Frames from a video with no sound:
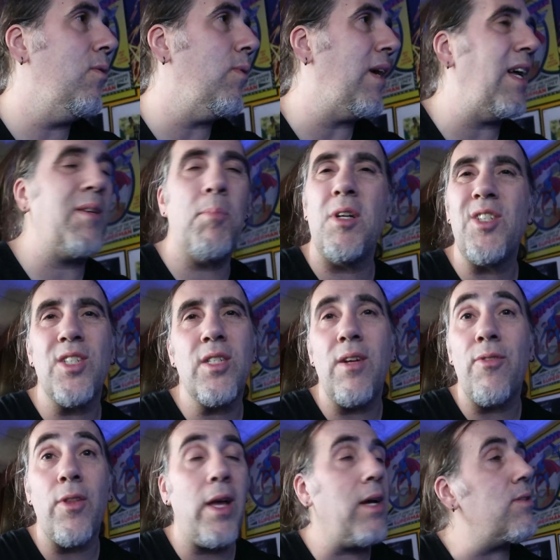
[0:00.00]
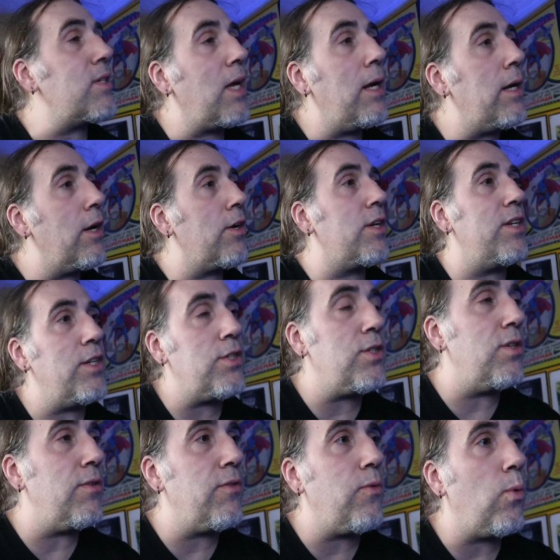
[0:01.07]
We got a bunch of stuff for the house. I got an air
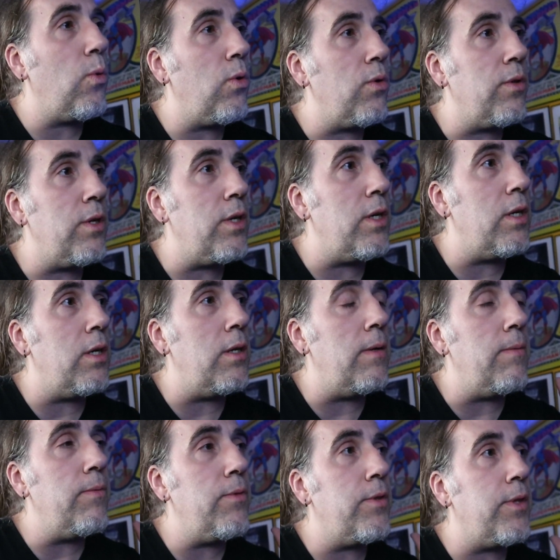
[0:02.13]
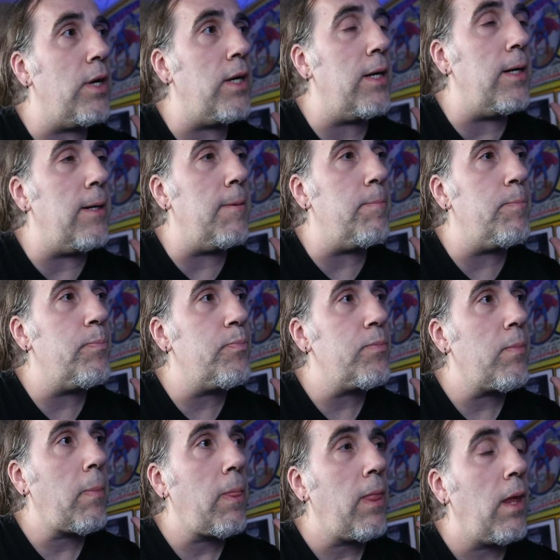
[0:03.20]
conditioner for the the
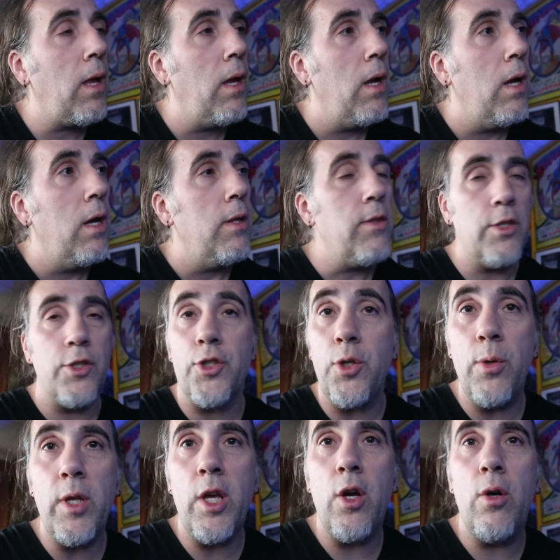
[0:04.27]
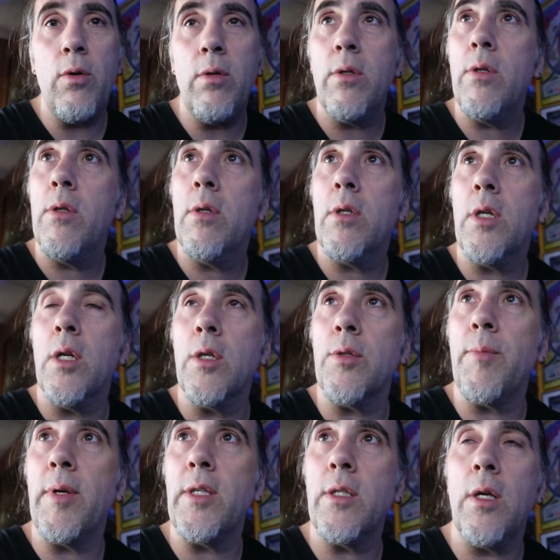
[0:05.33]
the studio
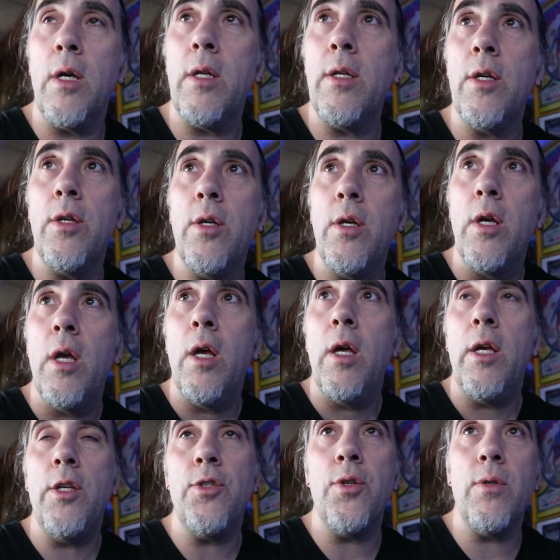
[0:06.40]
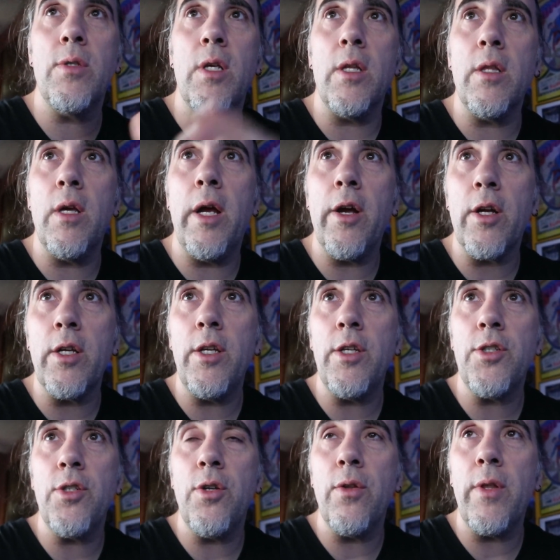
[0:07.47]
because my son is using the air
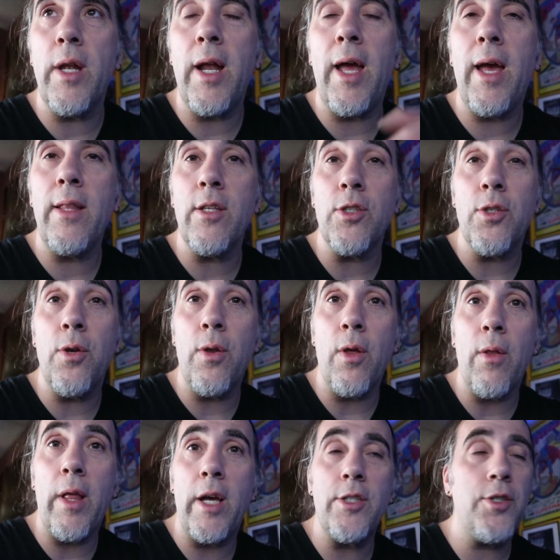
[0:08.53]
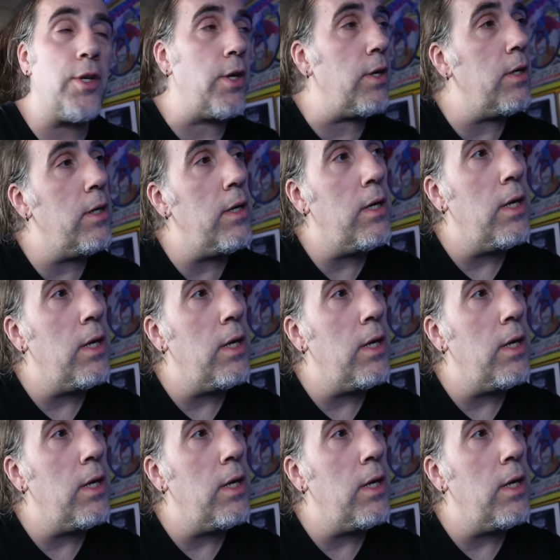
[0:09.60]
conditioner that I had in the studio last year.